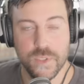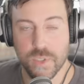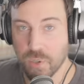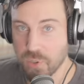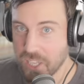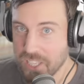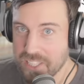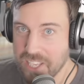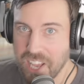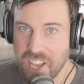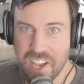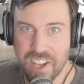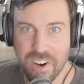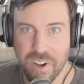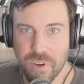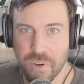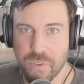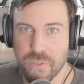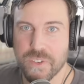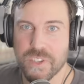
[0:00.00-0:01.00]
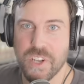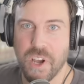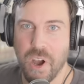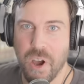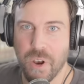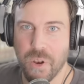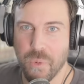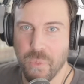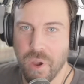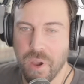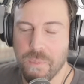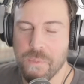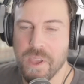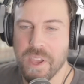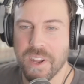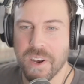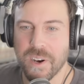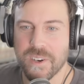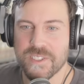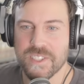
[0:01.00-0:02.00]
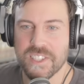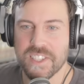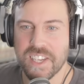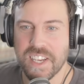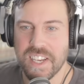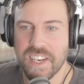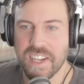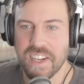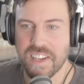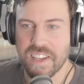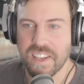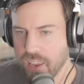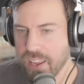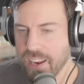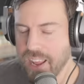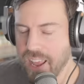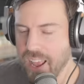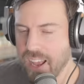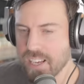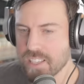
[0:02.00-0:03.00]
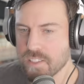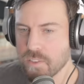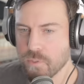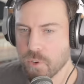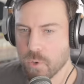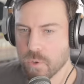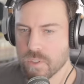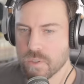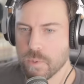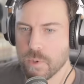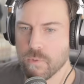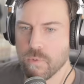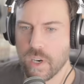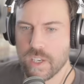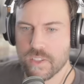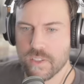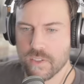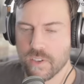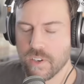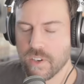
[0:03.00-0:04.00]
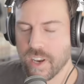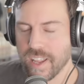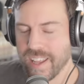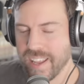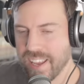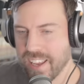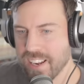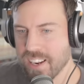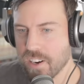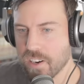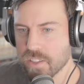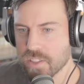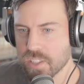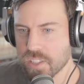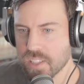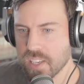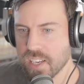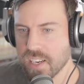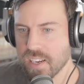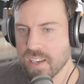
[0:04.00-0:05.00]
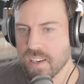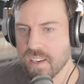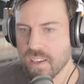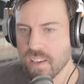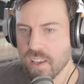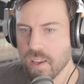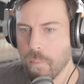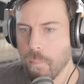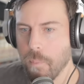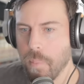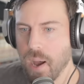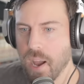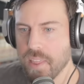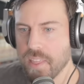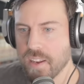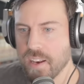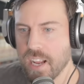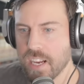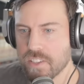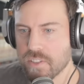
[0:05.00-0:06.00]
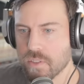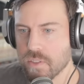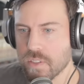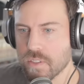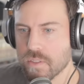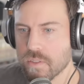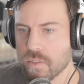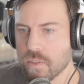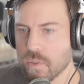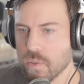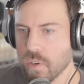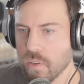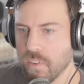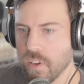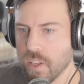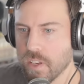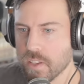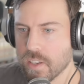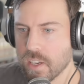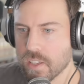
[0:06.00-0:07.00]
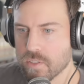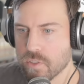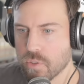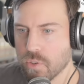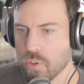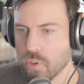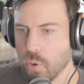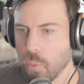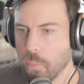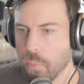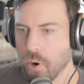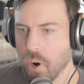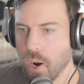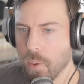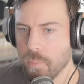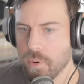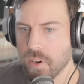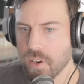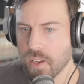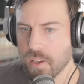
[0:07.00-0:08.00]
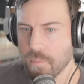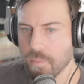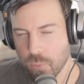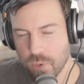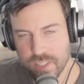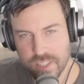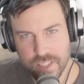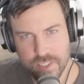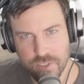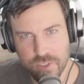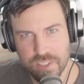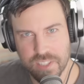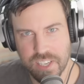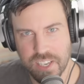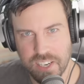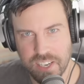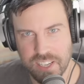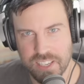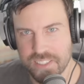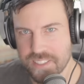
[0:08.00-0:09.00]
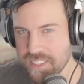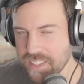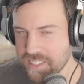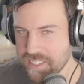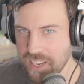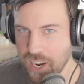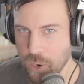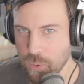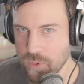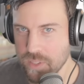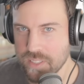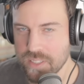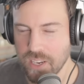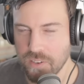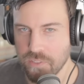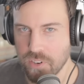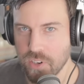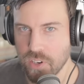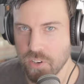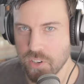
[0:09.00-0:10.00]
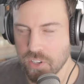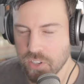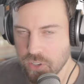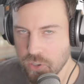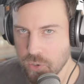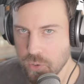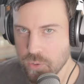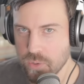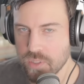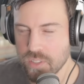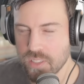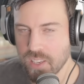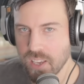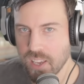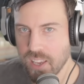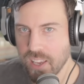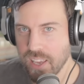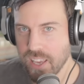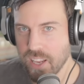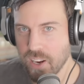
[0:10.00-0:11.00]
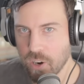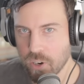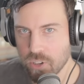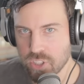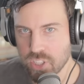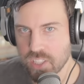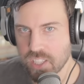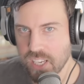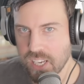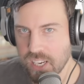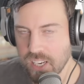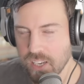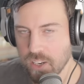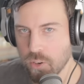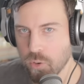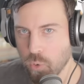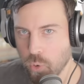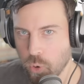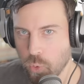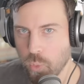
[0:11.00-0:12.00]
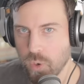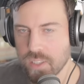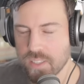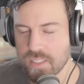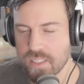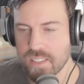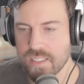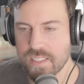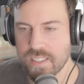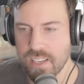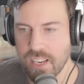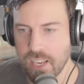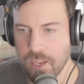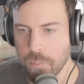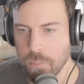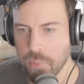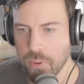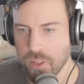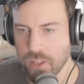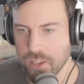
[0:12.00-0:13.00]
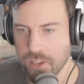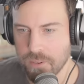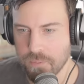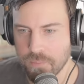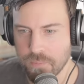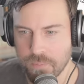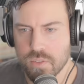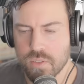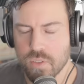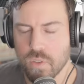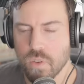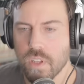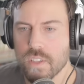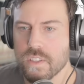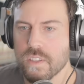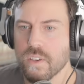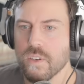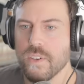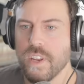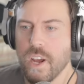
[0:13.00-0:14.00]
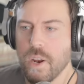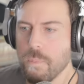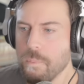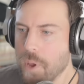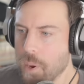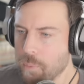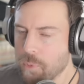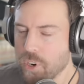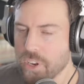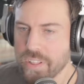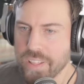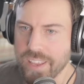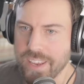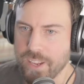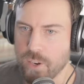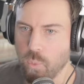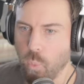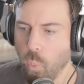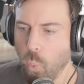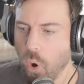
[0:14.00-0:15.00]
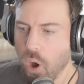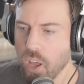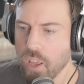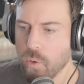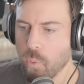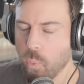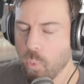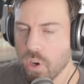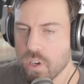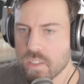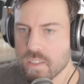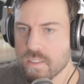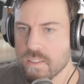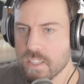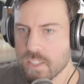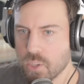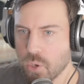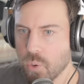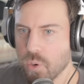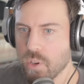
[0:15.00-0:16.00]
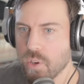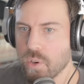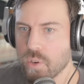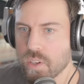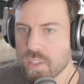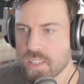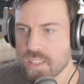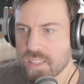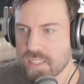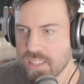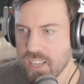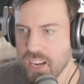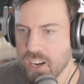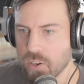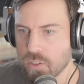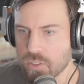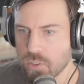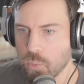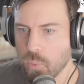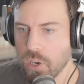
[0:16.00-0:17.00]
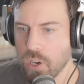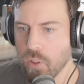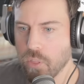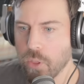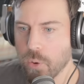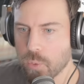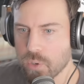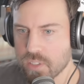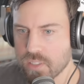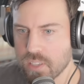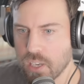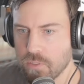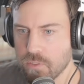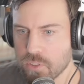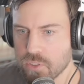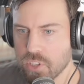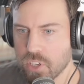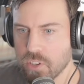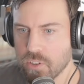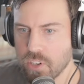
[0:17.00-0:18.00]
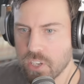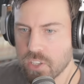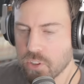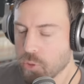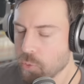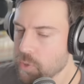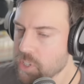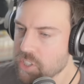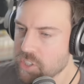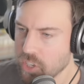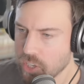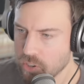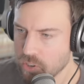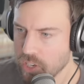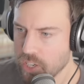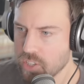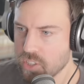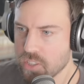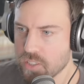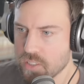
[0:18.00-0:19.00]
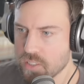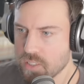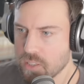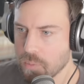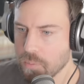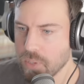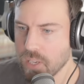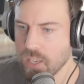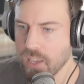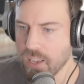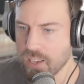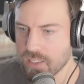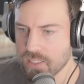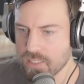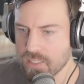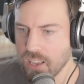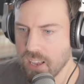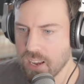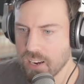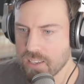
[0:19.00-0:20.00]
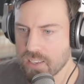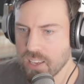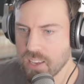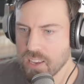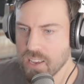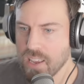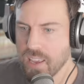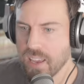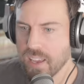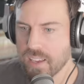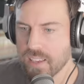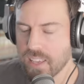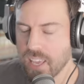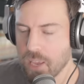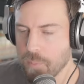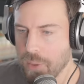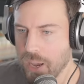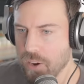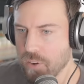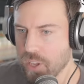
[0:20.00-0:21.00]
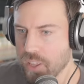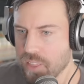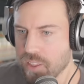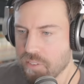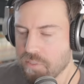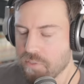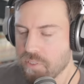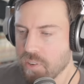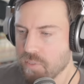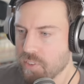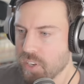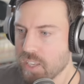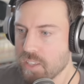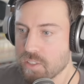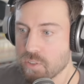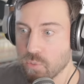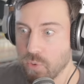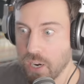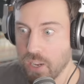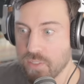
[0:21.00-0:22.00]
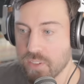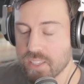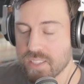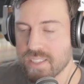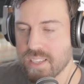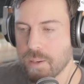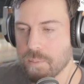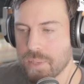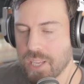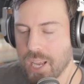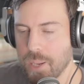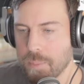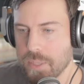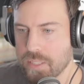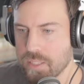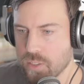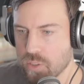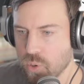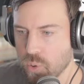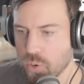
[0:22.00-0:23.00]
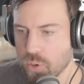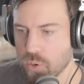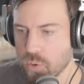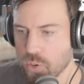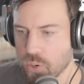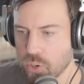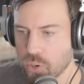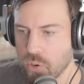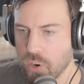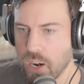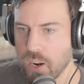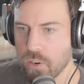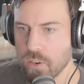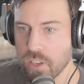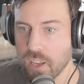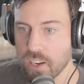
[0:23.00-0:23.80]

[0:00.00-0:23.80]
So let's head on over to AutoWeb in Argentina. And it has, of course, been registered in Argentina by the National Institute of Industrial Property. What's interesting is the Stout was never used in Argentina, nor was this nameplate. So let's go down memory lane. What was the Toyota Stout? Well, there were several generations, three generations to be exact. It came out in the 50s, around the same time as the Toyota Crown.